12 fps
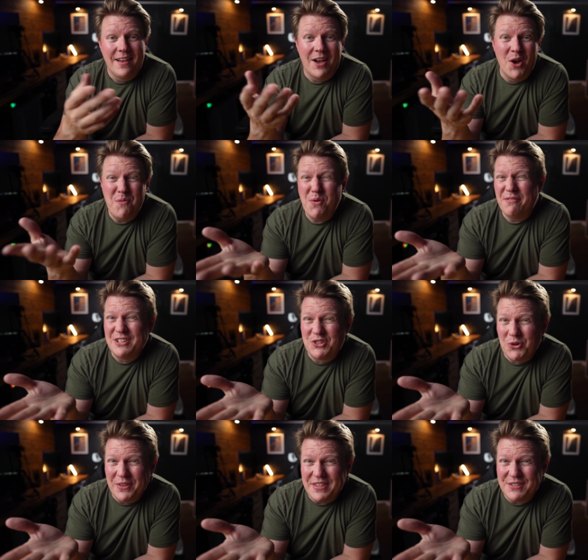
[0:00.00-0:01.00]
I hope you've
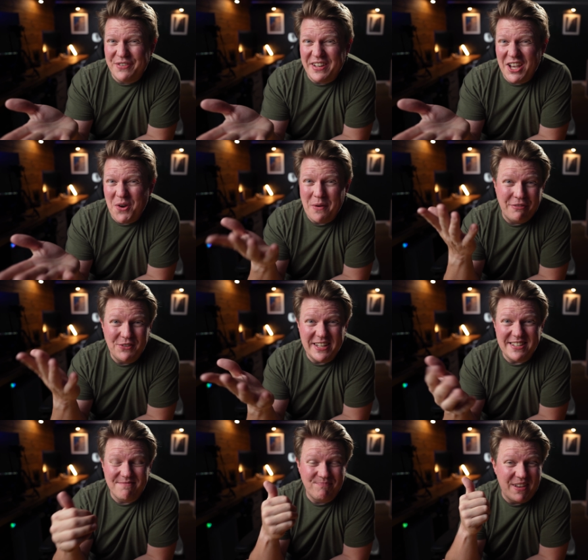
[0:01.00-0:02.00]
enjoyed this video. If you
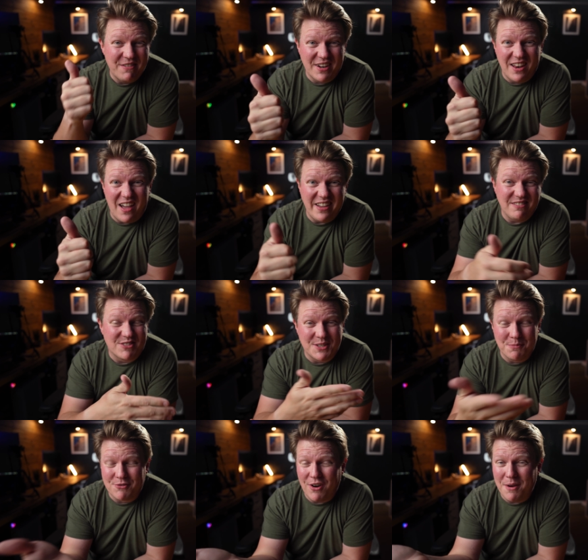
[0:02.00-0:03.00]
did, give it a like,
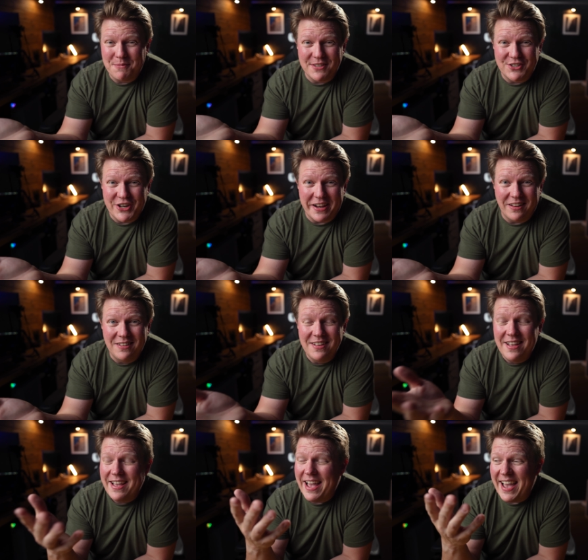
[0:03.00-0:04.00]
subscribe to the channel,
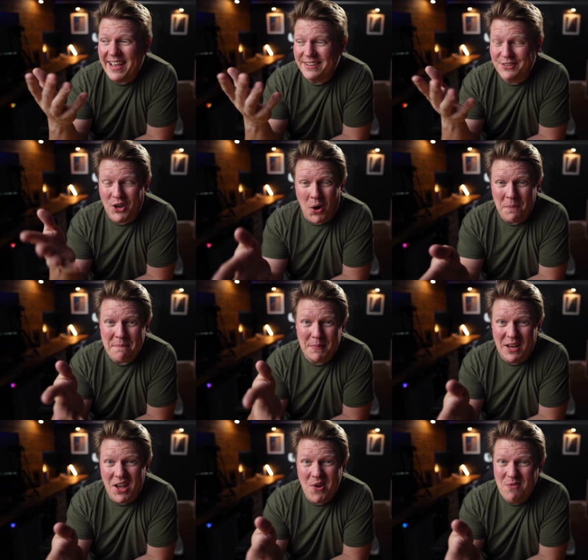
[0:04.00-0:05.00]
and comment
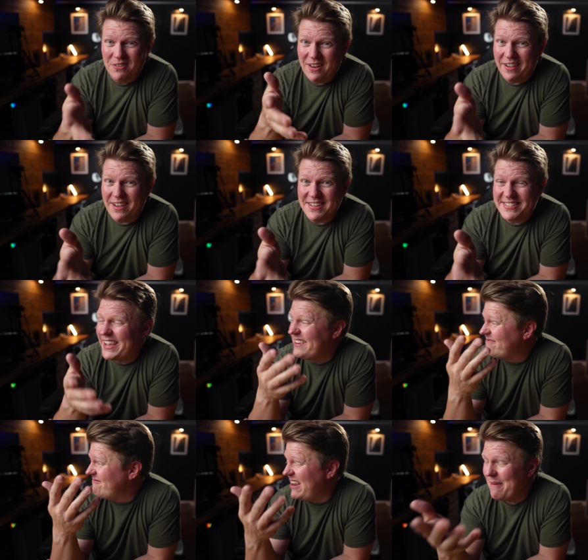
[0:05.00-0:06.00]
below. Like I
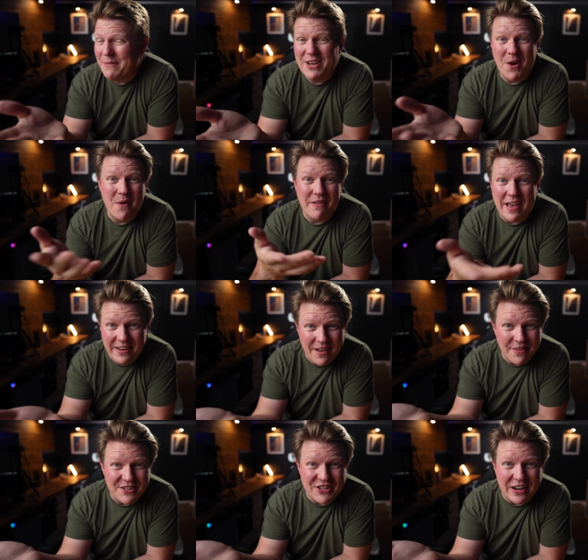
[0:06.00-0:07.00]
said, let me know of any
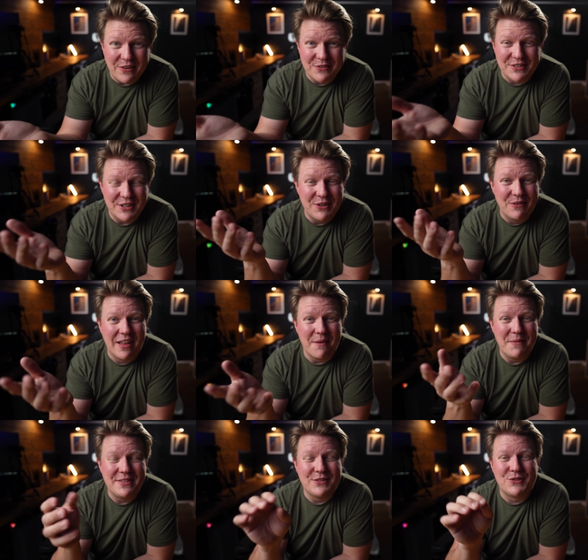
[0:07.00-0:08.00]
other channels that you'd
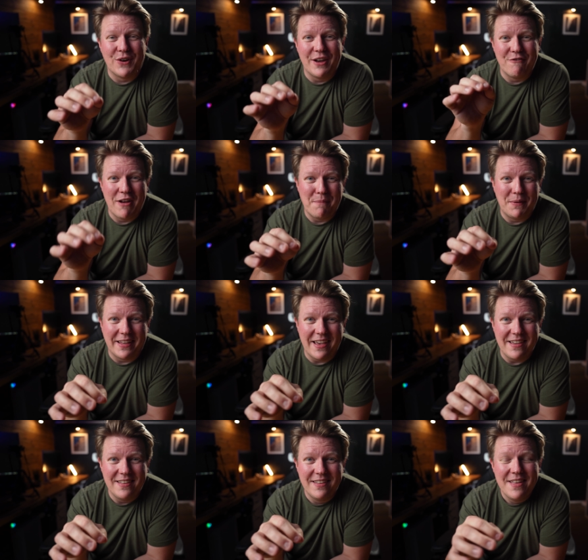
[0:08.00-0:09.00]
like me to try and
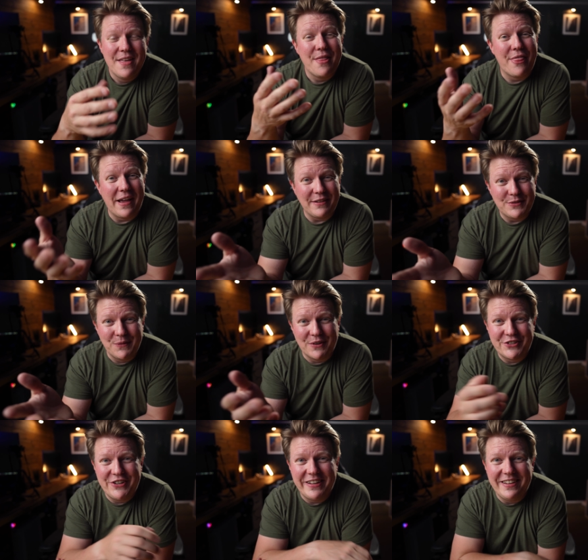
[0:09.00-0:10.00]
replicate. Thanks for
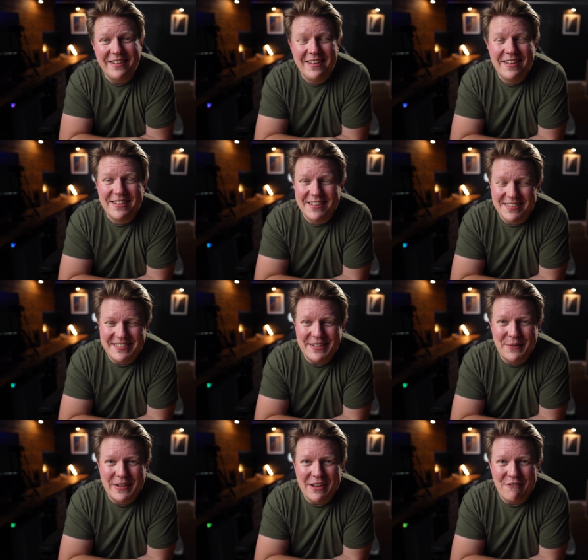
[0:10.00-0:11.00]
watching. See
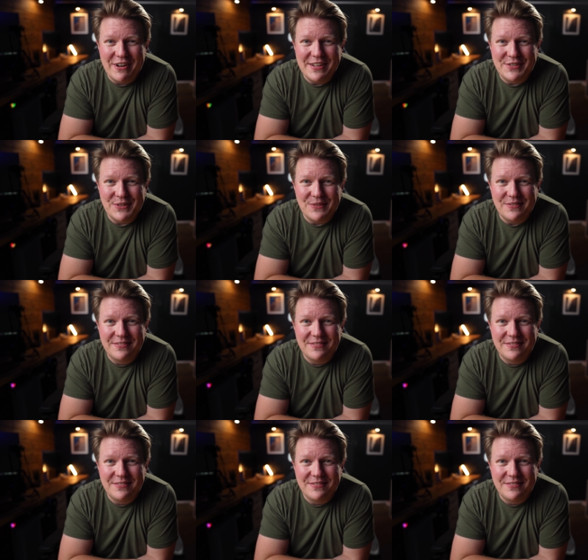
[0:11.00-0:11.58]
you again really soon.